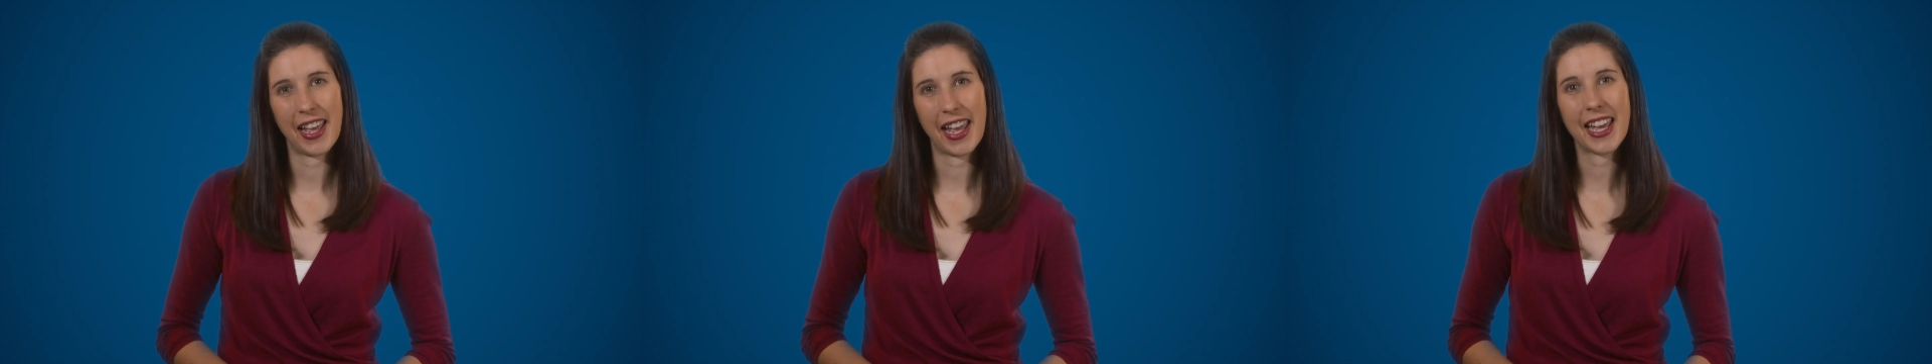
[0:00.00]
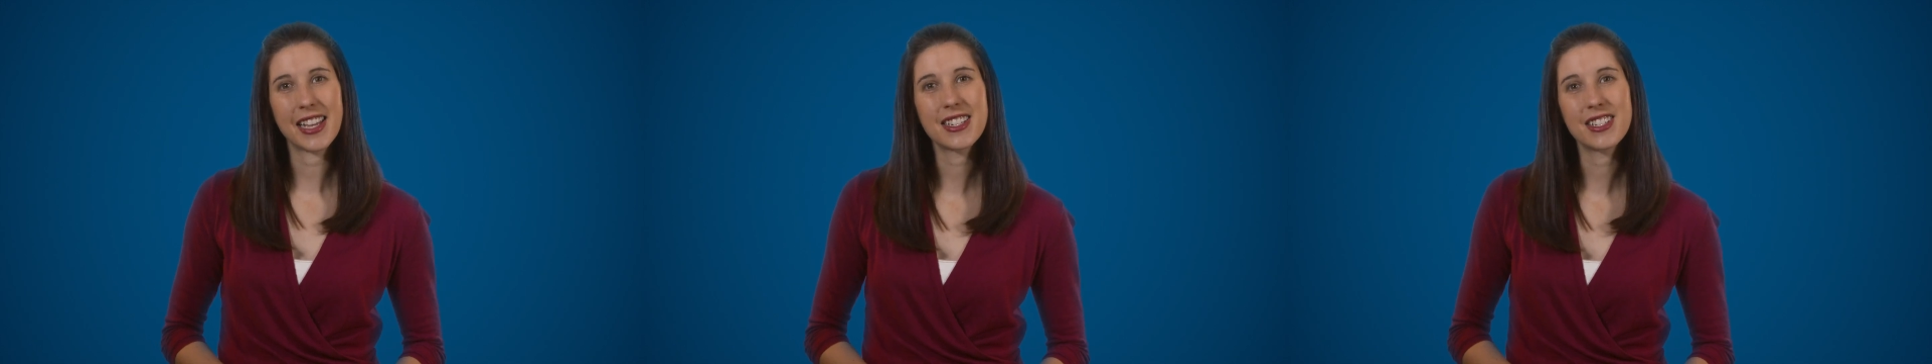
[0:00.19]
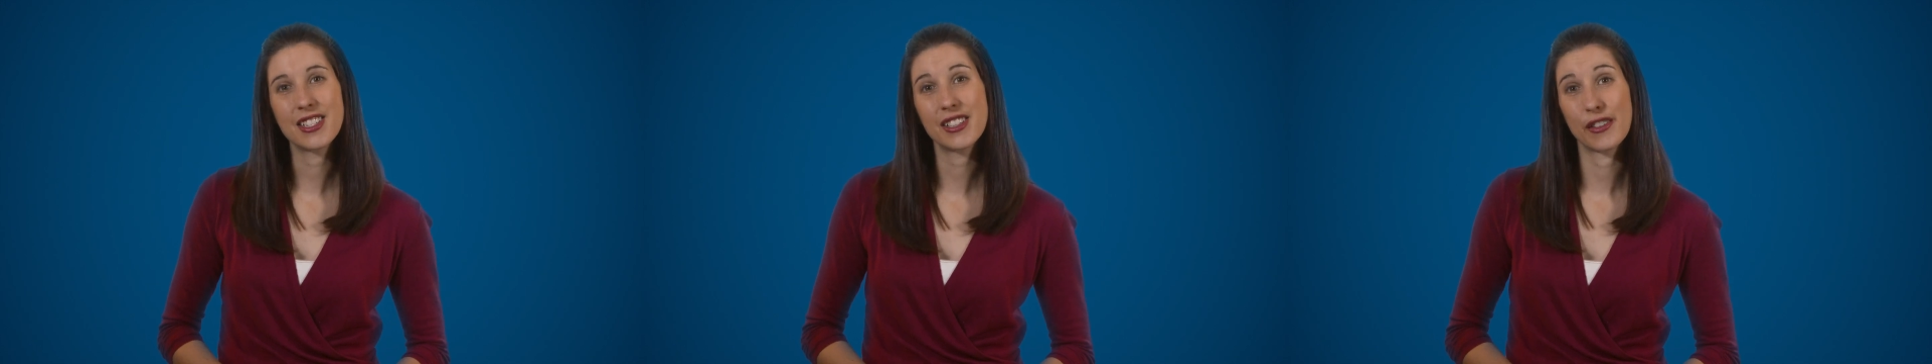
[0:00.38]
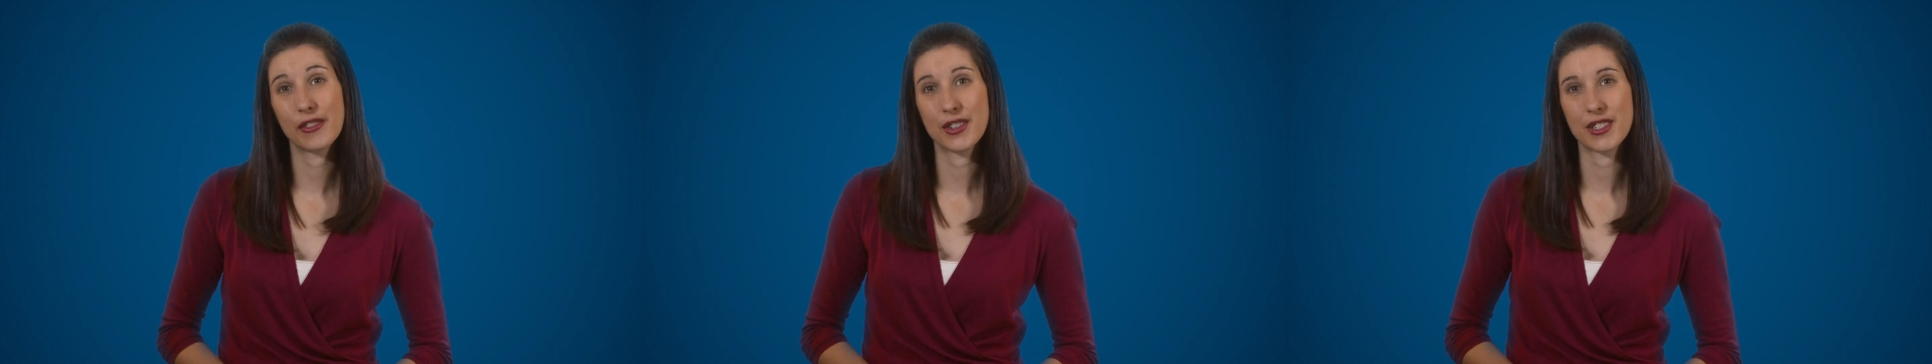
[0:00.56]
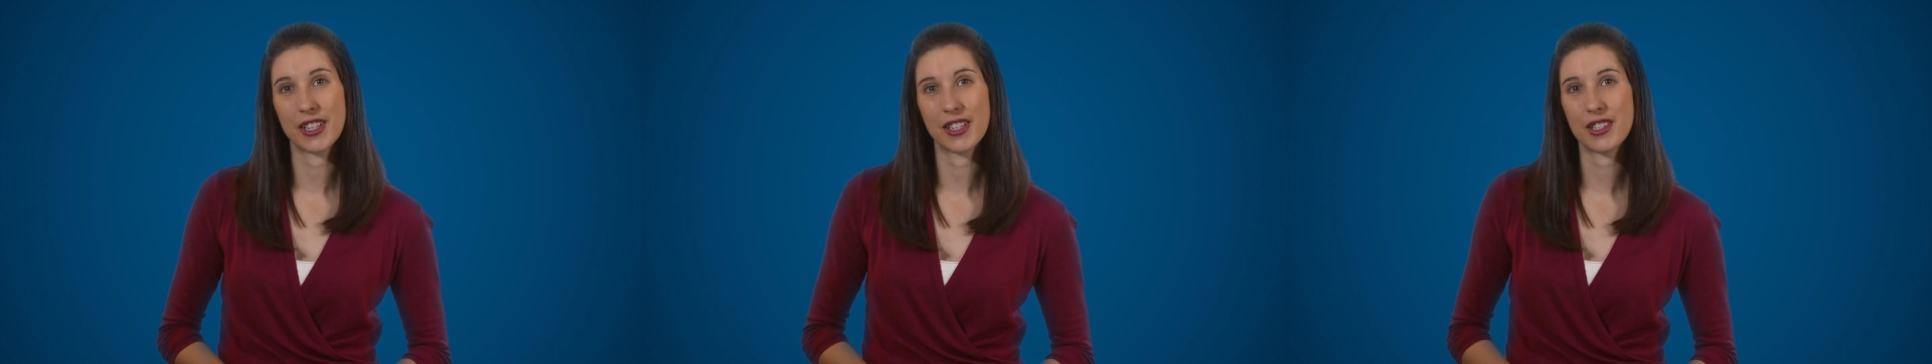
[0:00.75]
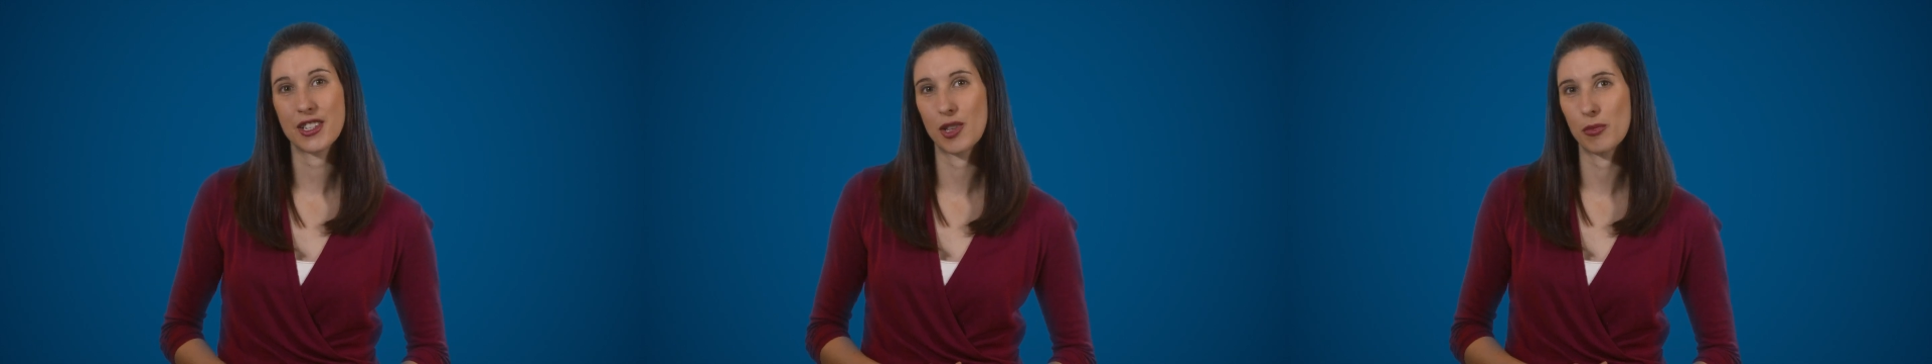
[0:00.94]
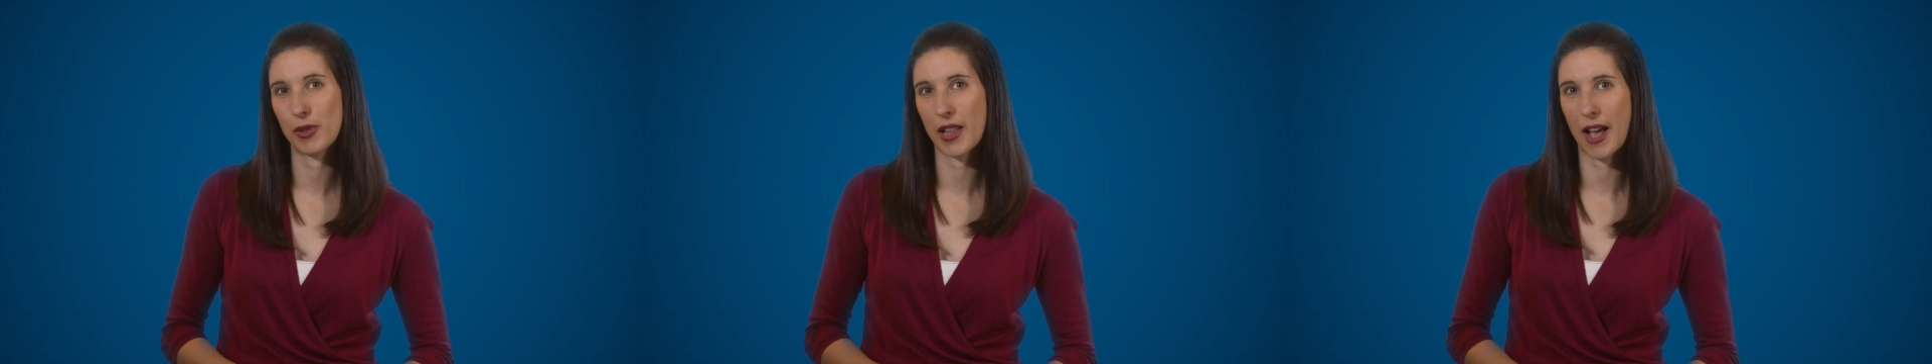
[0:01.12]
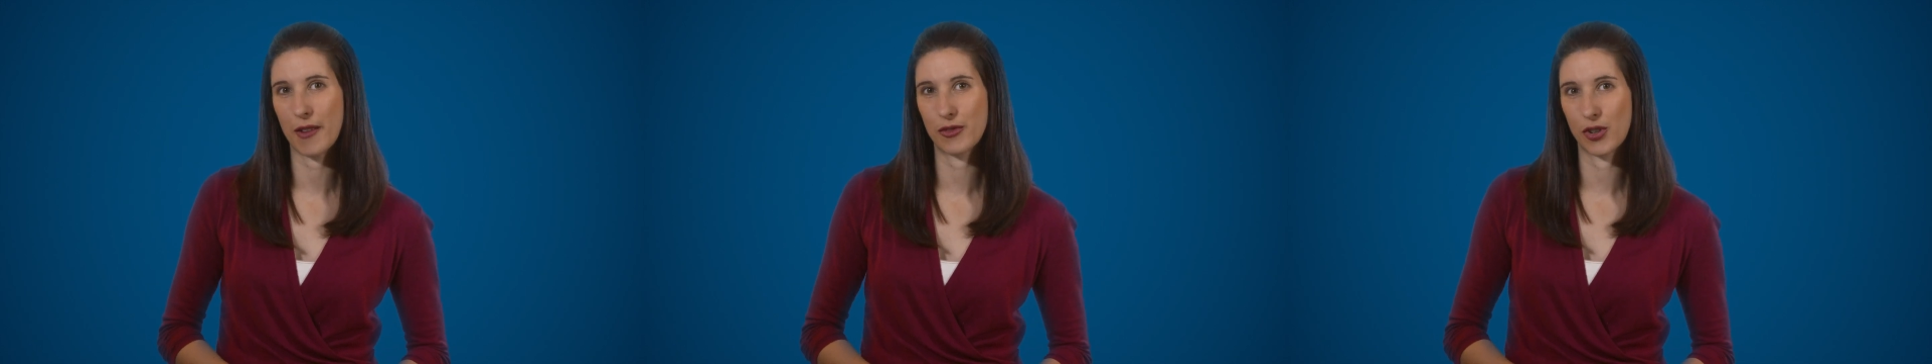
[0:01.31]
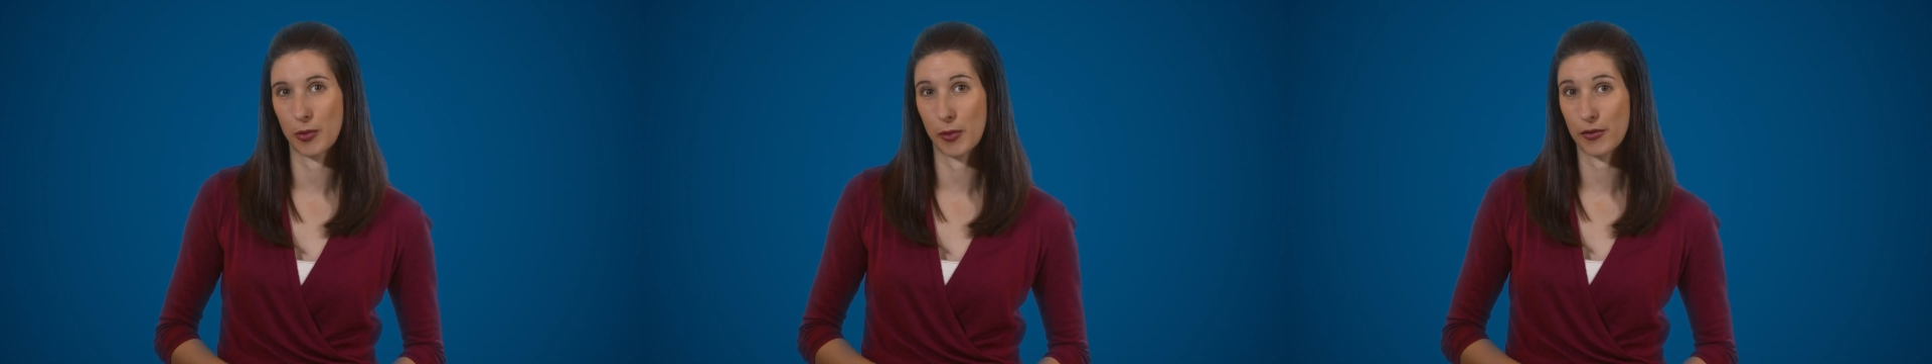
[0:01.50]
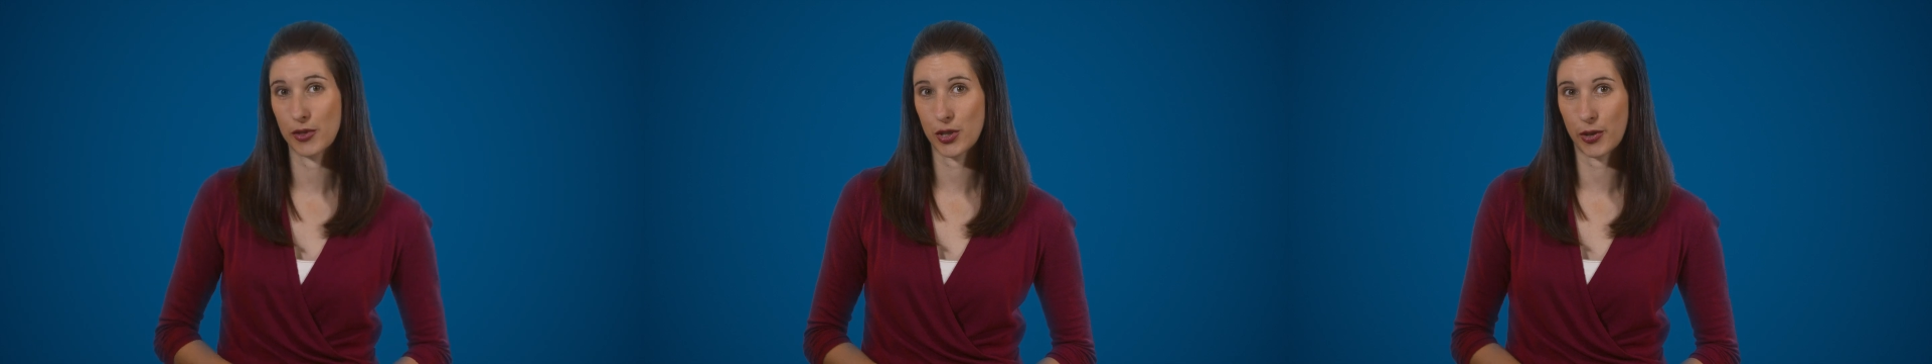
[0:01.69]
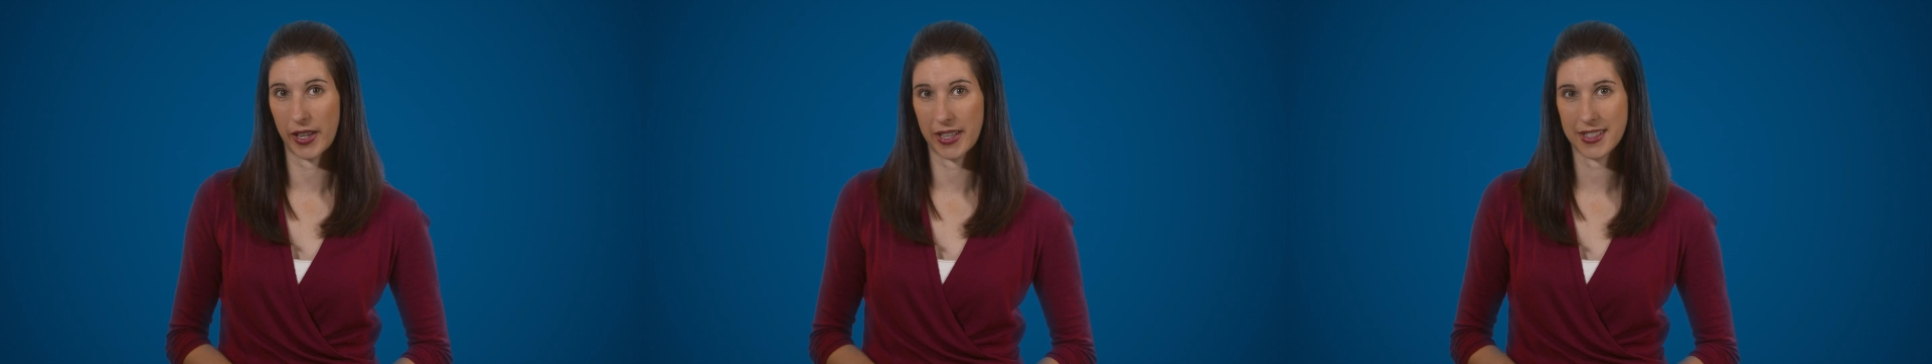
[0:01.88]
and delivers it to the platform of
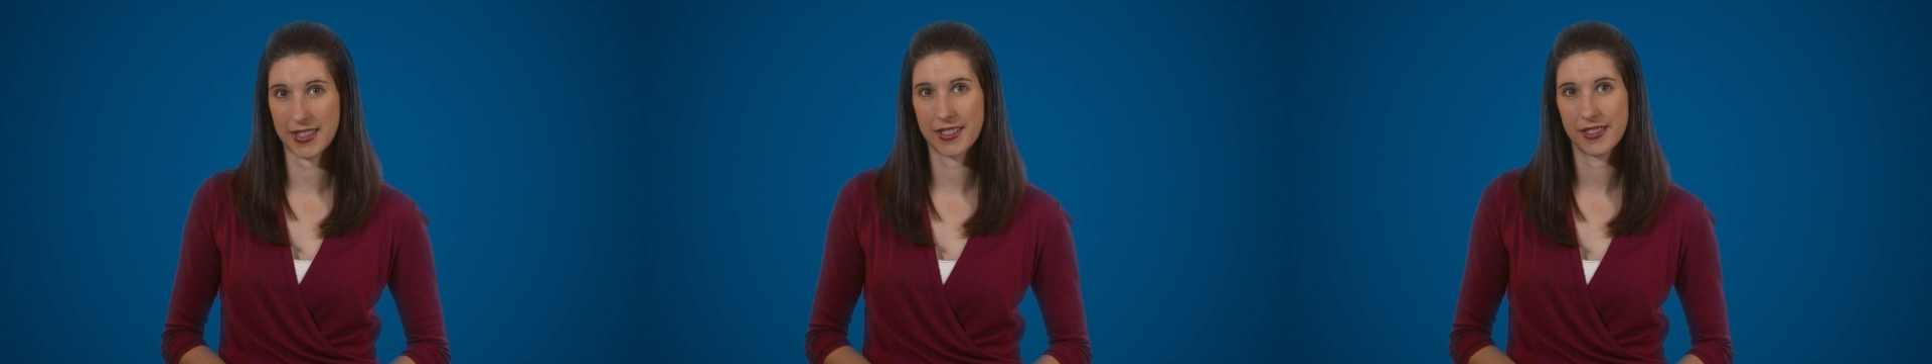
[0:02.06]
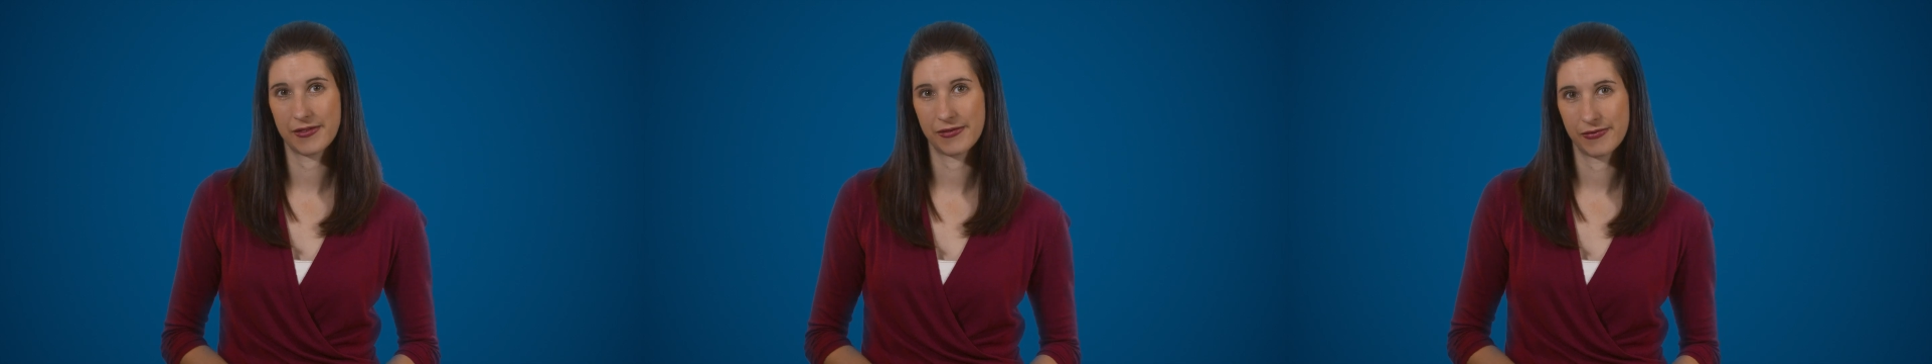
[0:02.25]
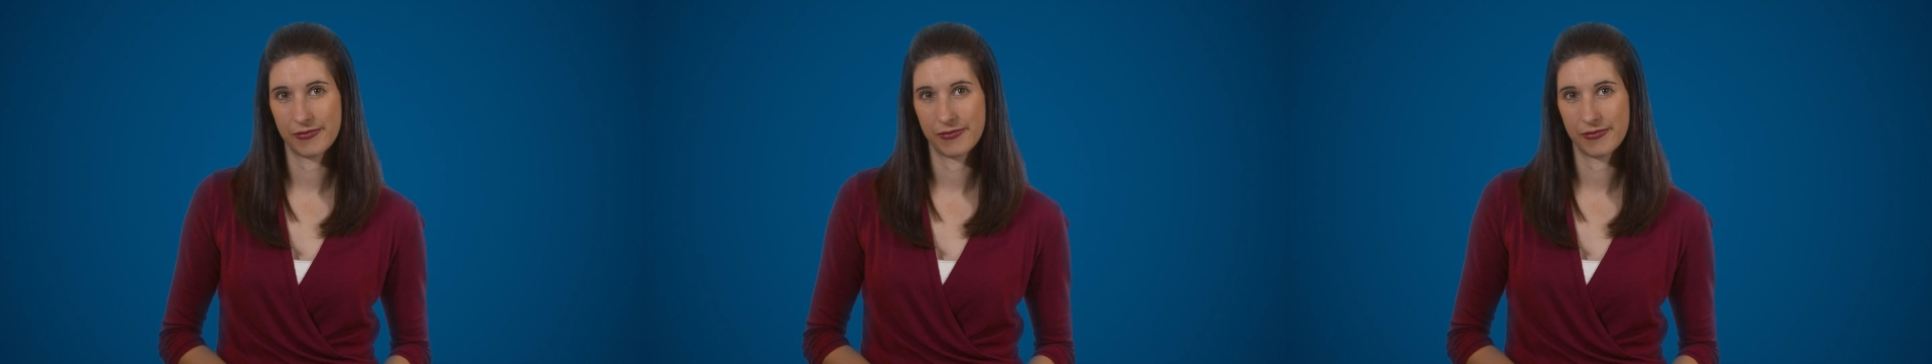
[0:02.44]
choice?